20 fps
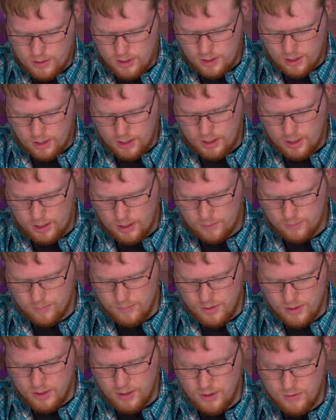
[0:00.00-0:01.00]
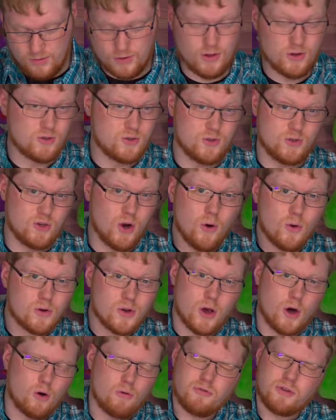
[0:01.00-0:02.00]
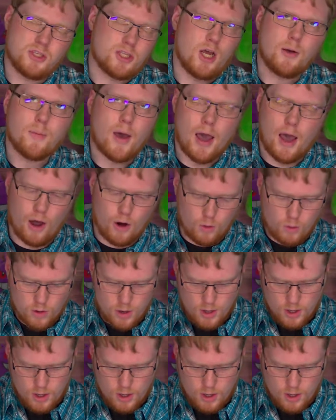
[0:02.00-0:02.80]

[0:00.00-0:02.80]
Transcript: For those who don't know, somehow,